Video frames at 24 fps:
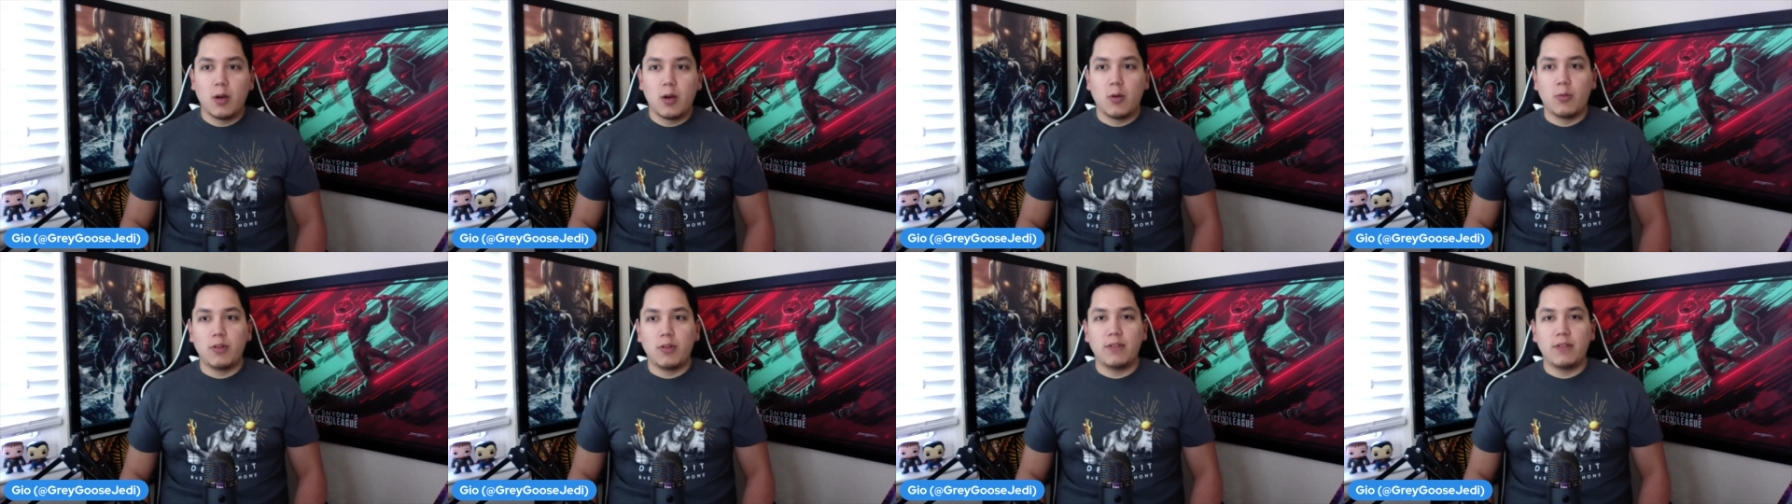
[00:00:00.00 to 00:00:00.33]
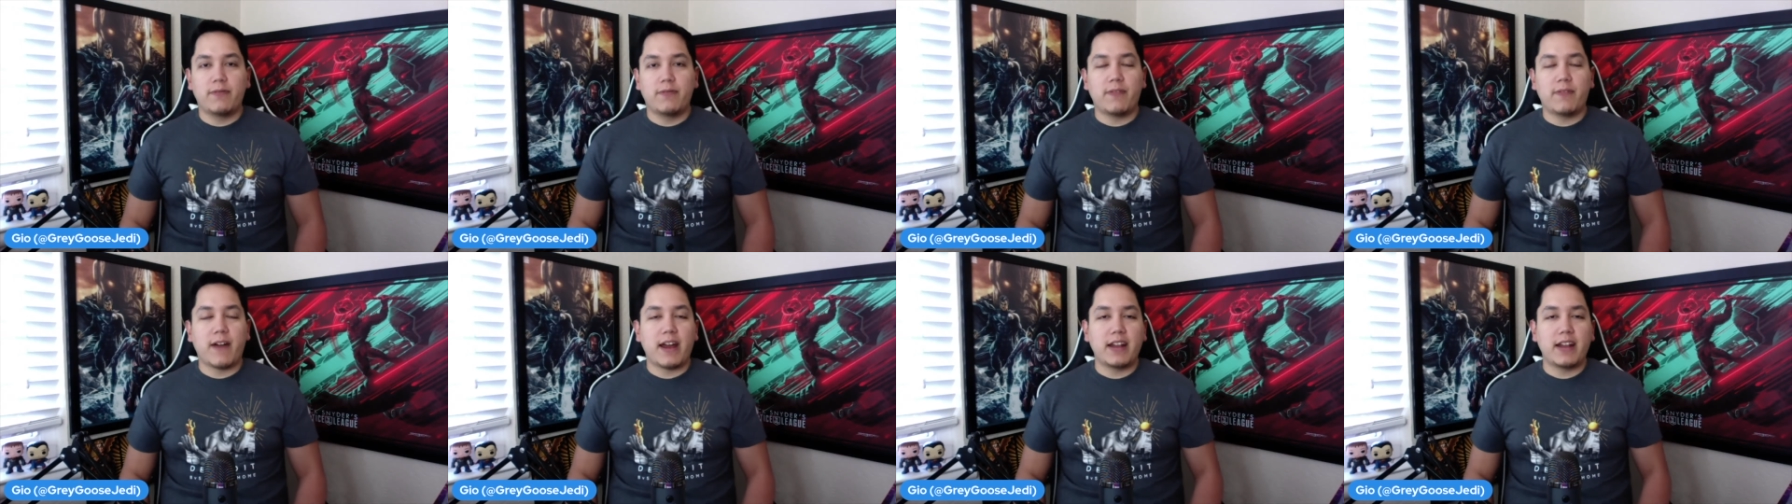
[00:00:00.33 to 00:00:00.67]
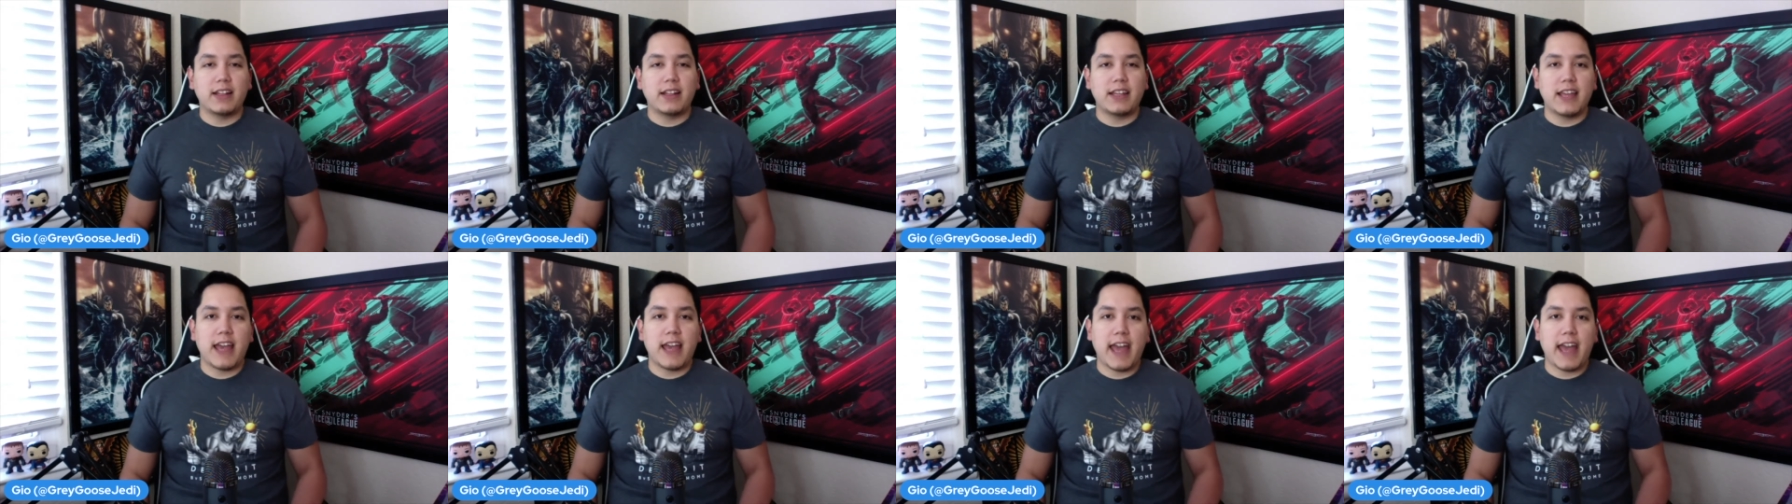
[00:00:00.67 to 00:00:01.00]
We
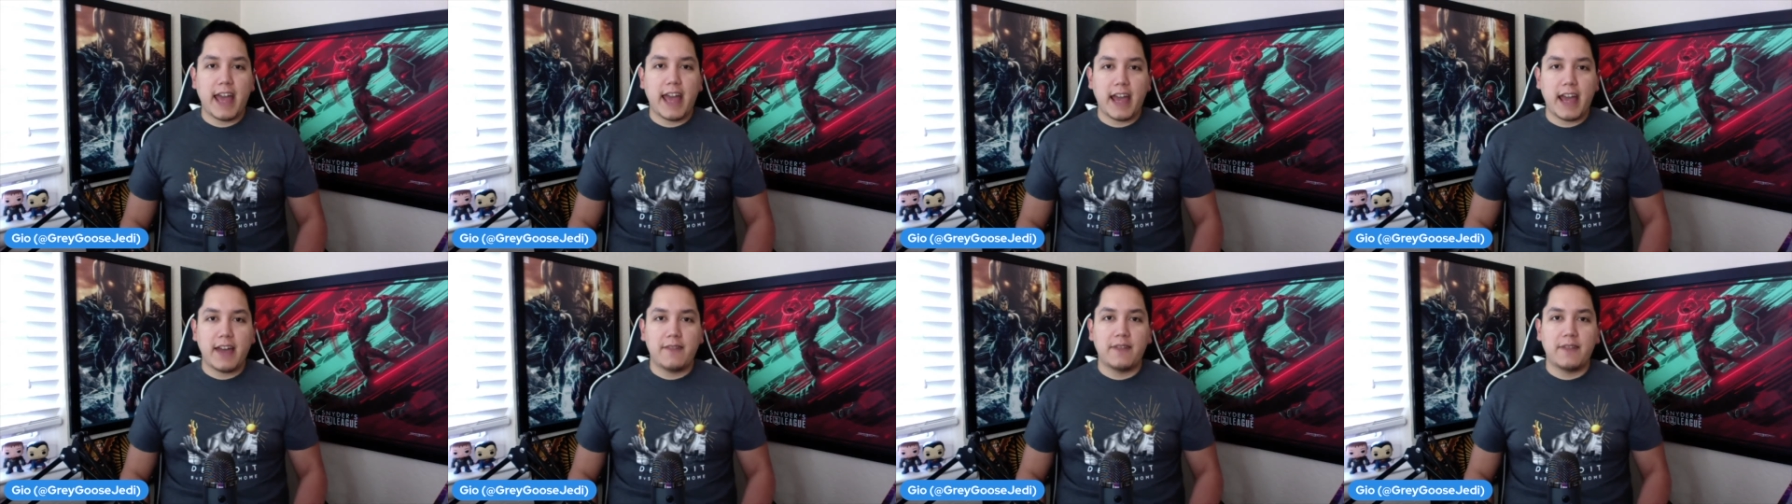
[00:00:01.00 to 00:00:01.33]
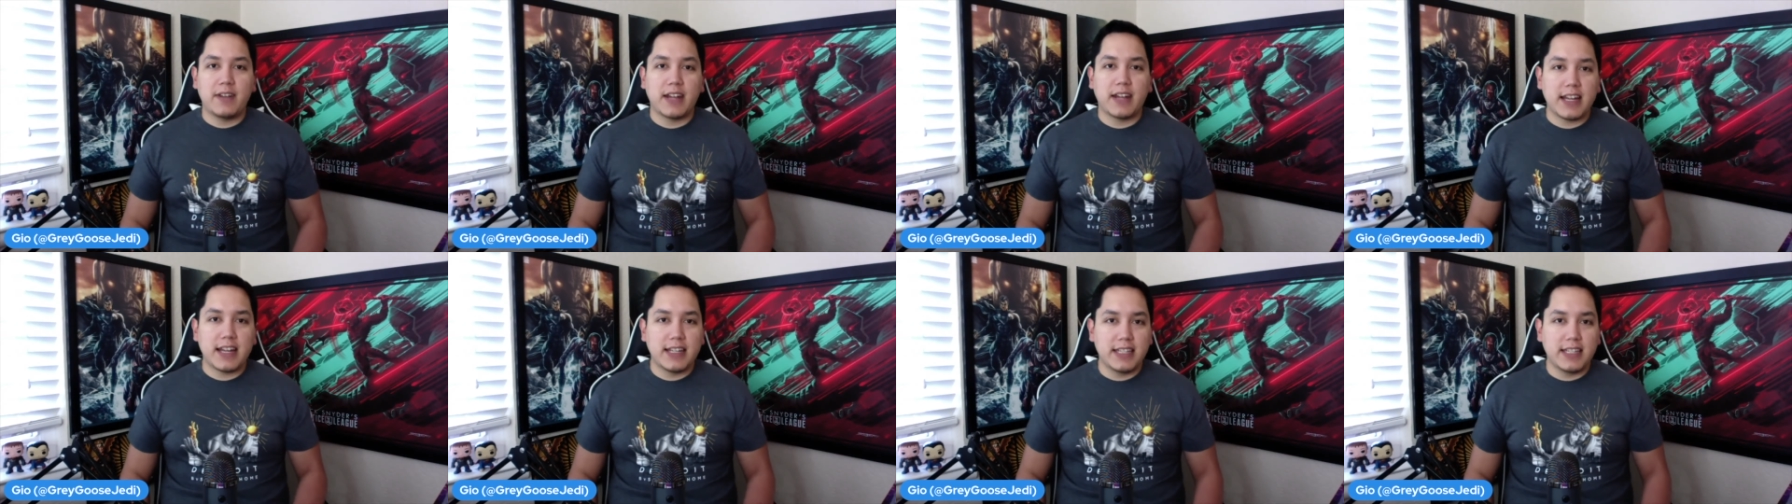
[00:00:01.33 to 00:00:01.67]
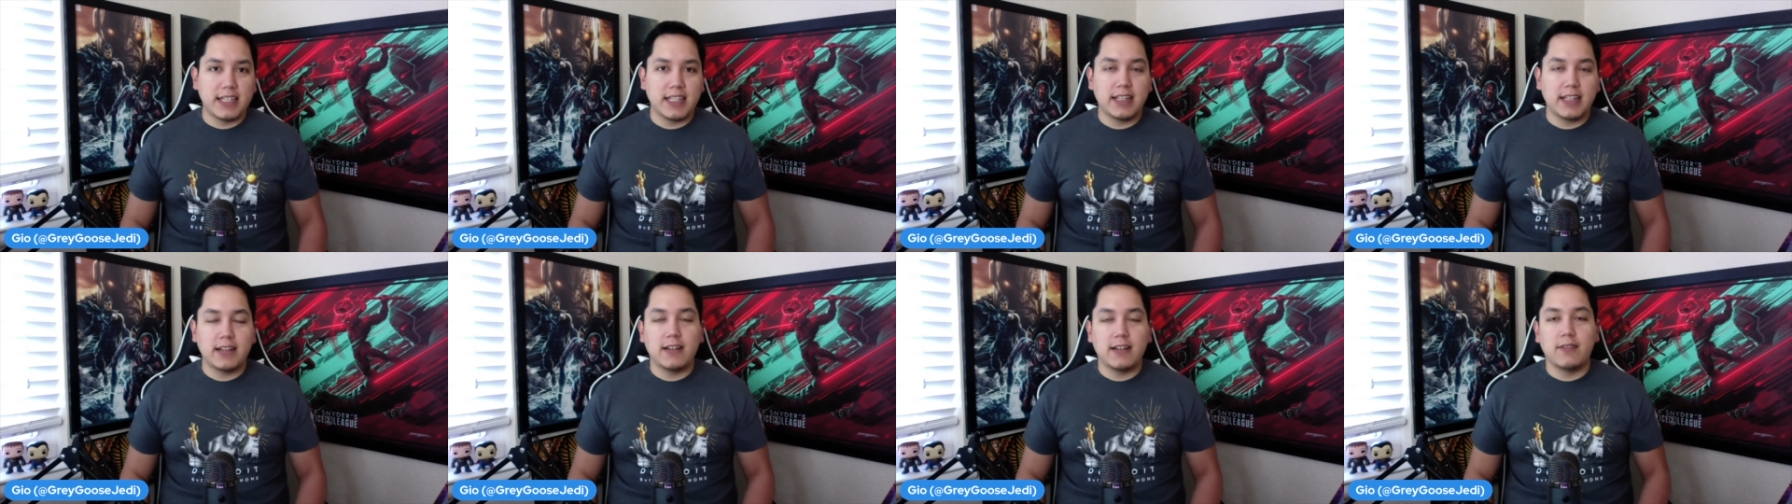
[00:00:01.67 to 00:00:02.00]
finally have an
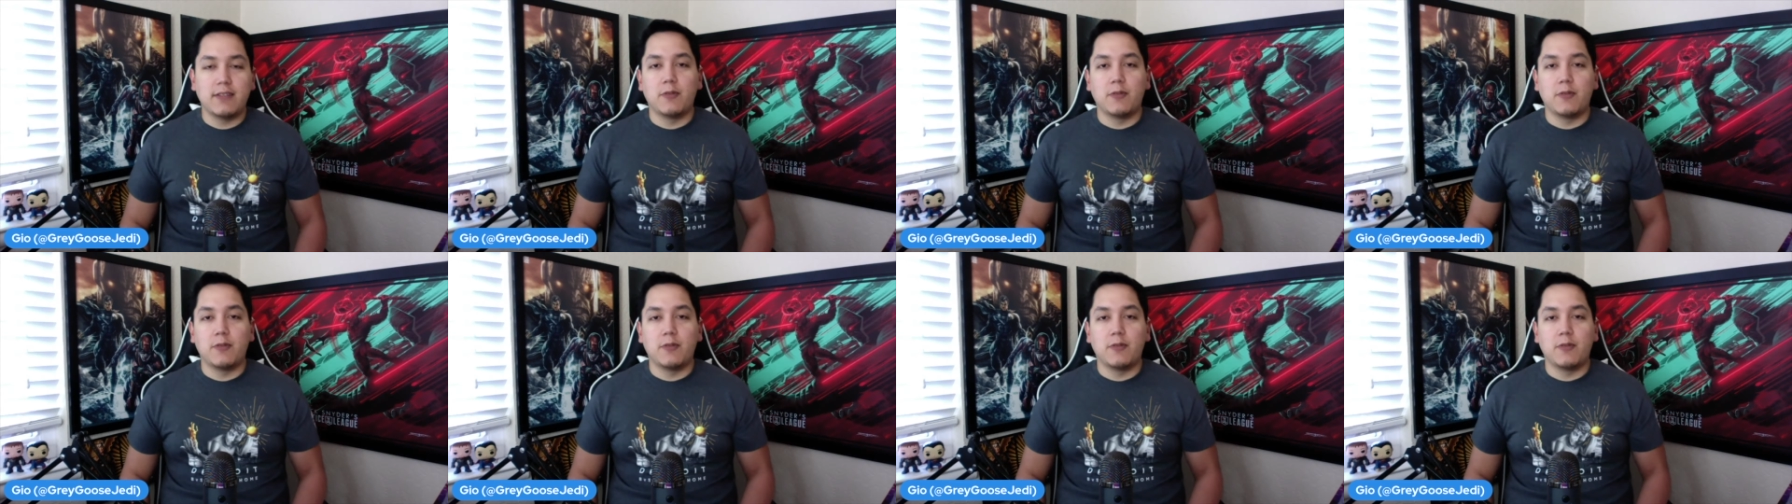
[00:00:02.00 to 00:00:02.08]
idea of